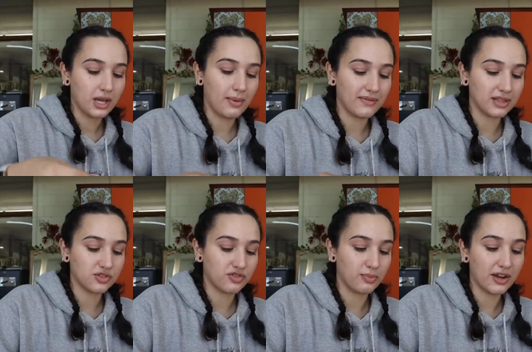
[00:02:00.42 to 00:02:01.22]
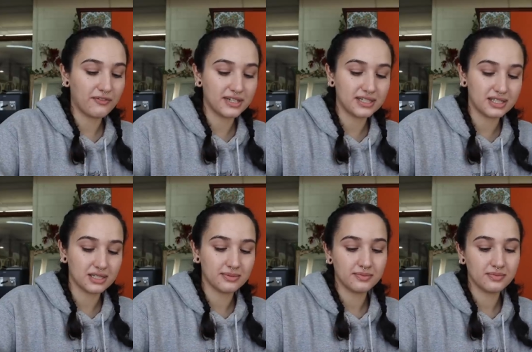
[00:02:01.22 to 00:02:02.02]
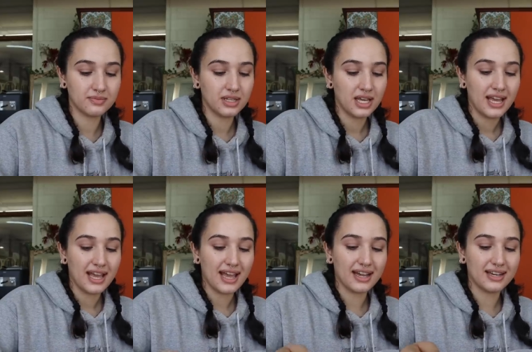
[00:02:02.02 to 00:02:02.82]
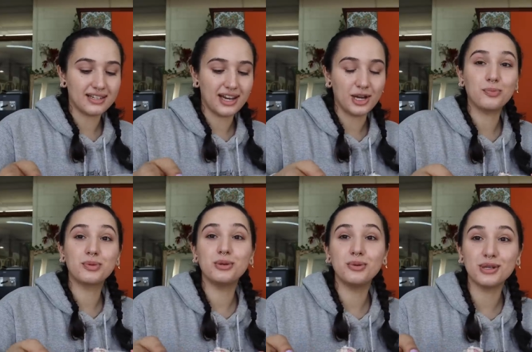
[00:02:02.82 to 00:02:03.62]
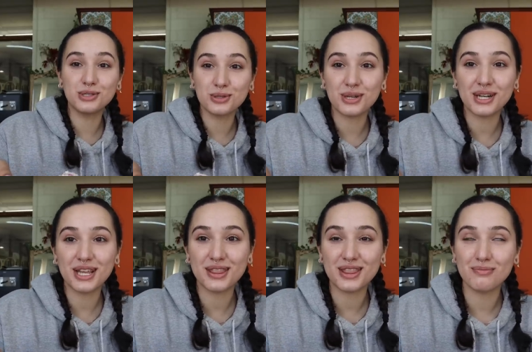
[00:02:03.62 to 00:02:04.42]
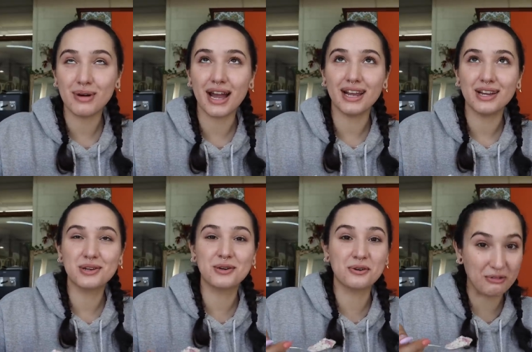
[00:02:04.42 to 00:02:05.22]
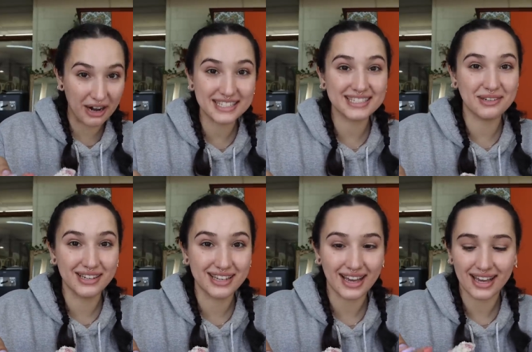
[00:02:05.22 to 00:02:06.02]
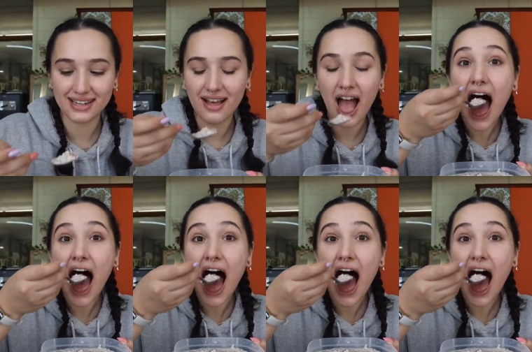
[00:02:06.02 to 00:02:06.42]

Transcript: I'm having this for breakfast and I hope you enjoy my crazy week ahead.